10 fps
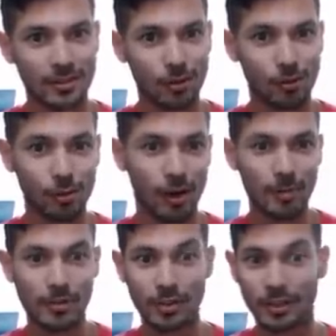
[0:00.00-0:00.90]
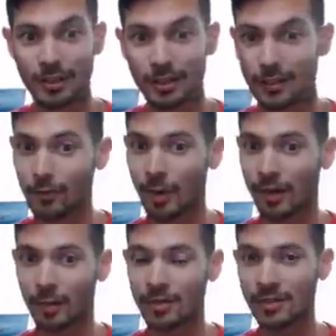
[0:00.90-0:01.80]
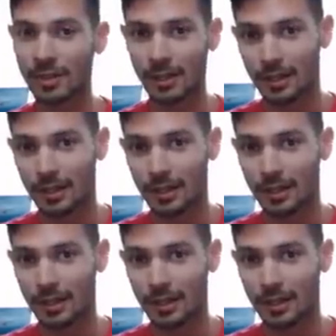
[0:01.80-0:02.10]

So I'm just going to give you my numbers.